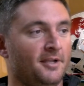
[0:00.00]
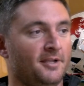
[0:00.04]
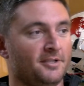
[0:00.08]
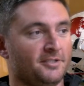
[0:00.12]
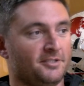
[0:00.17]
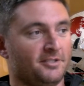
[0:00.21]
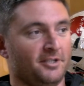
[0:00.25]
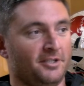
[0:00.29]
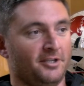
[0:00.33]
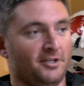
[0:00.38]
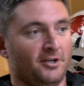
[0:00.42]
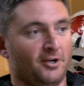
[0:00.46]

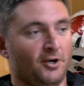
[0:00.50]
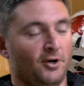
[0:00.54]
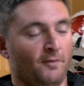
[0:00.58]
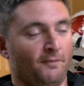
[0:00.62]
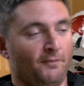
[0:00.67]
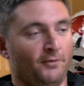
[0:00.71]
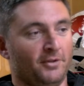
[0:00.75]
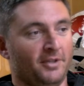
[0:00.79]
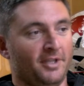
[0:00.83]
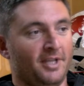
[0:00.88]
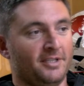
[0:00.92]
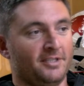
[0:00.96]
So you're
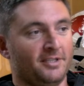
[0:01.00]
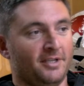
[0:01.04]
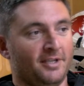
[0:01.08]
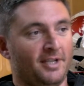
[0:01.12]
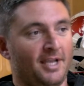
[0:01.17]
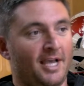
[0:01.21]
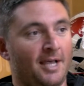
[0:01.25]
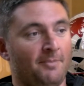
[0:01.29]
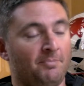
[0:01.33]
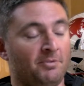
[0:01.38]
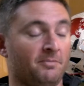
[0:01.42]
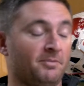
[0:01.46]
hopeful that doesn't
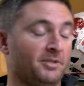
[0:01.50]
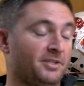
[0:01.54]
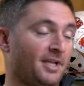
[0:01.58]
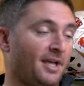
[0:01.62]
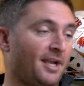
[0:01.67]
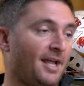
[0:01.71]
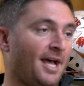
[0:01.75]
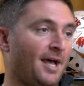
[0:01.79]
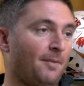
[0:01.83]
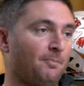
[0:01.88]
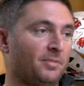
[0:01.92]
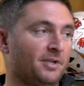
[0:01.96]
happen, but that
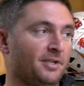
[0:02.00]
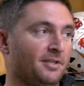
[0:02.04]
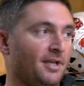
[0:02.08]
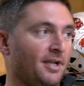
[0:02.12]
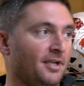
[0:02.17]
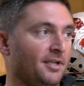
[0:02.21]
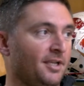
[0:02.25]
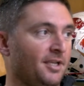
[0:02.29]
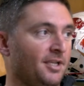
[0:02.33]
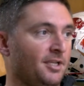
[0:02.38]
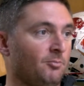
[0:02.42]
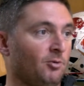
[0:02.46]
happened in
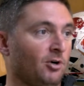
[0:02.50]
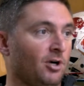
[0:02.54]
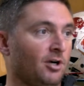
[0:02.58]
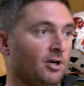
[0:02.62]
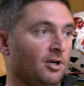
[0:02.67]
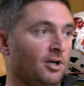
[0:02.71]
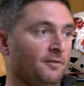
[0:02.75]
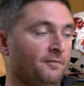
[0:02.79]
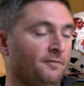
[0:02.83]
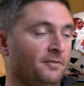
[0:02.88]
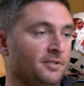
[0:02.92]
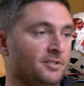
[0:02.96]
that game where
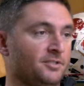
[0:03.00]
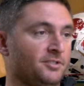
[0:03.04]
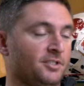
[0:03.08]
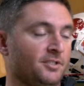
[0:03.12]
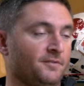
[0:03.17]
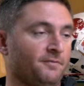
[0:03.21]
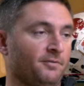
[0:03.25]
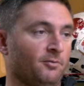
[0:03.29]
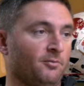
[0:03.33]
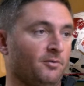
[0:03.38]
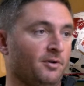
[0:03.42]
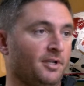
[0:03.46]
our offense, just
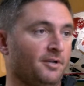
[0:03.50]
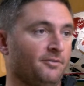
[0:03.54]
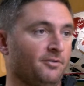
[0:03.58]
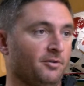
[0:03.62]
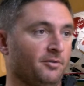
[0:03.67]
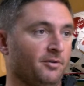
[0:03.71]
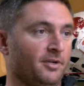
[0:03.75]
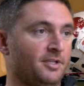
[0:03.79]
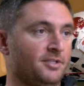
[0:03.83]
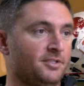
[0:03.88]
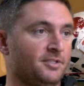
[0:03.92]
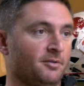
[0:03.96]
for whatever
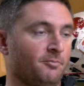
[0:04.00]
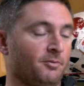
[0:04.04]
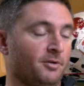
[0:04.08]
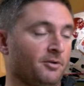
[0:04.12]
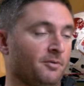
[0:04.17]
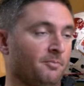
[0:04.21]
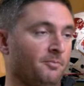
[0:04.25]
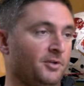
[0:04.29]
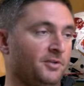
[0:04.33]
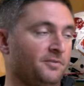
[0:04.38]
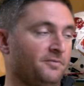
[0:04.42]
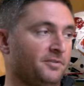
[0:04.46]
reason, we were
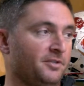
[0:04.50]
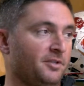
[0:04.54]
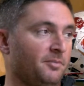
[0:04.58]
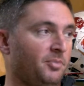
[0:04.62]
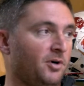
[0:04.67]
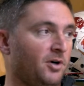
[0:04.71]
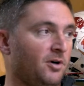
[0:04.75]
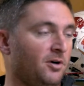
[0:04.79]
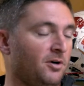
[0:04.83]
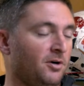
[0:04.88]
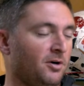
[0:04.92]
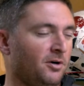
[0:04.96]
moving the
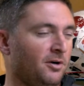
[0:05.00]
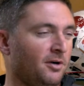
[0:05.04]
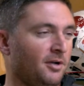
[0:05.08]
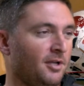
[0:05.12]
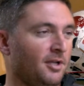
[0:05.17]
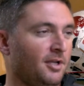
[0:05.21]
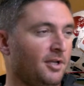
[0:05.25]
ball.